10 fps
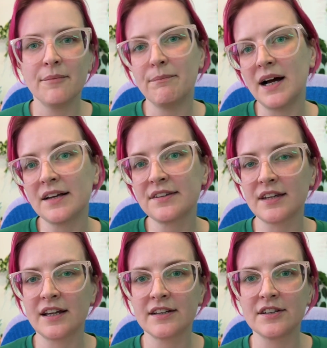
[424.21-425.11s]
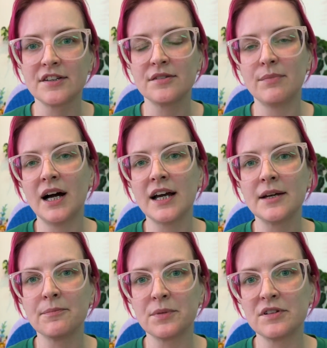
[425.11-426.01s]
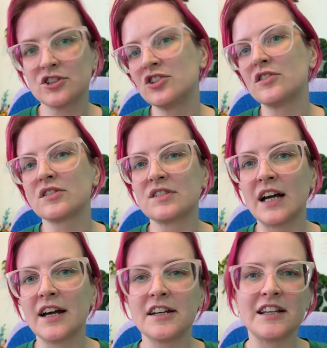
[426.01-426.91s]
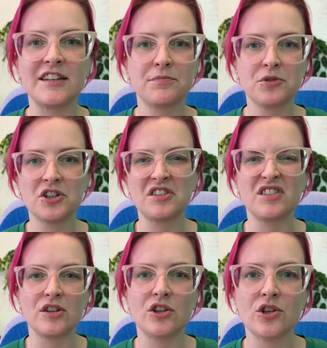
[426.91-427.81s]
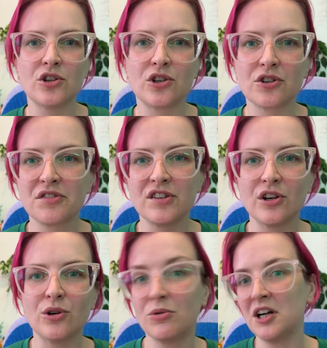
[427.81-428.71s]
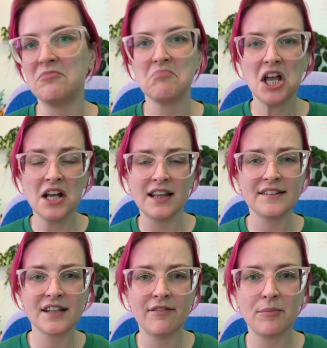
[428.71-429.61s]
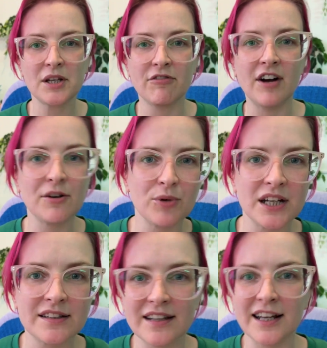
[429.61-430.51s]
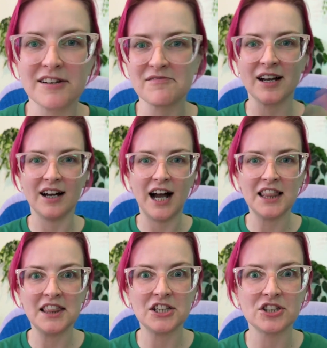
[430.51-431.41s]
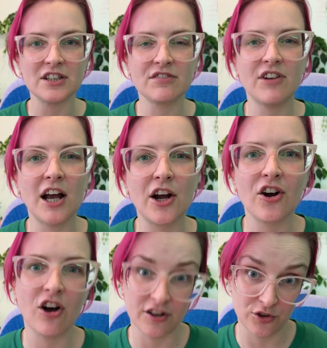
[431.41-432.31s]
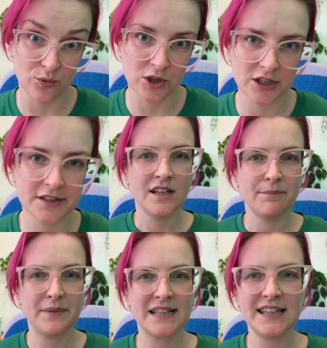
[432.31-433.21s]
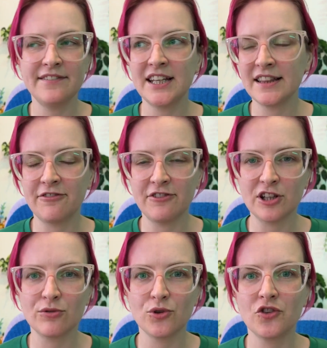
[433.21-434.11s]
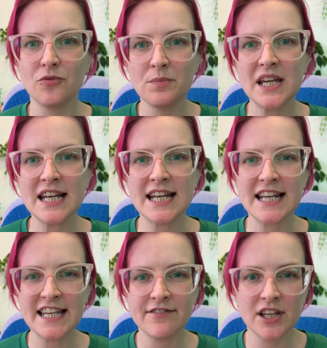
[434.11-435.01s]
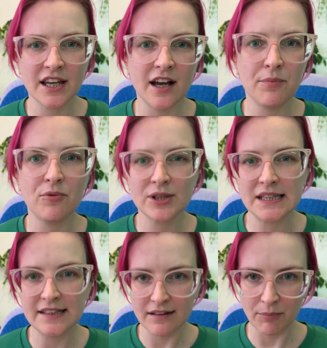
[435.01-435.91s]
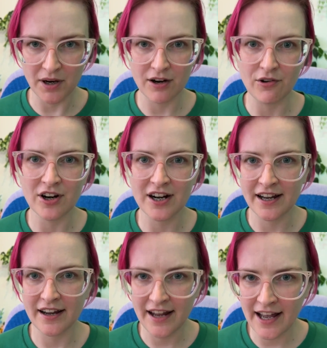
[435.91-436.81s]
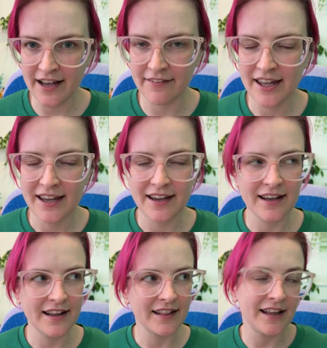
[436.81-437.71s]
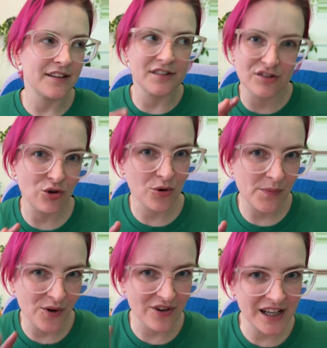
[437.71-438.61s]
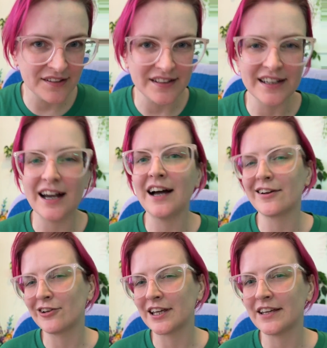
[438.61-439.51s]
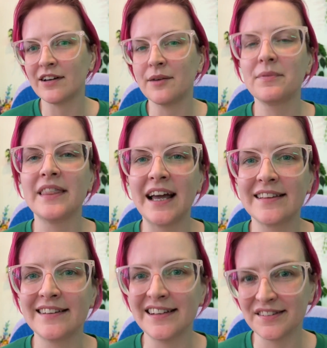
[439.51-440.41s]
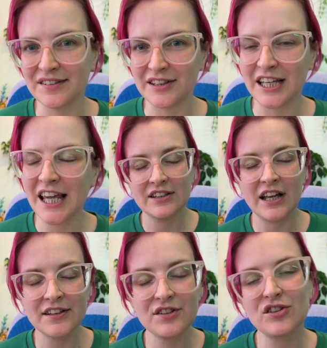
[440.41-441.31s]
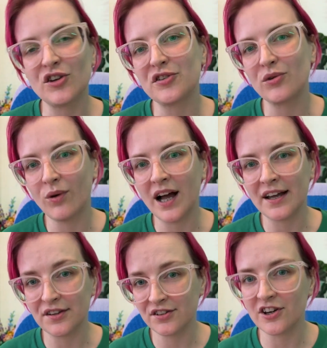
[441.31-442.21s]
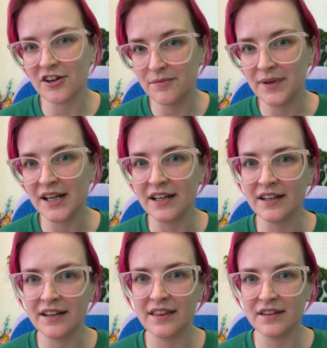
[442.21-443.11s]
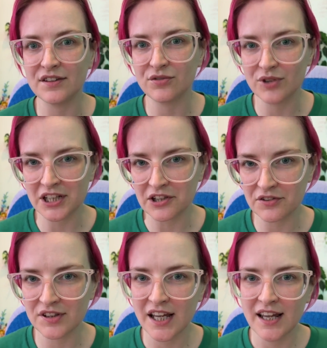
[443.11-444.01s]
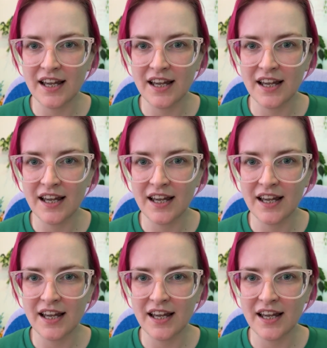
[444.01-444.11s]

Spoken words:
My status, my position in society is pretty secure, so let's have a bit of fun with it and unleash this fire on the world. But leaving the field would mean giving up what little power I have, and as a Scorpio rising, I don't give up that easily. And this is also why I started making these videos.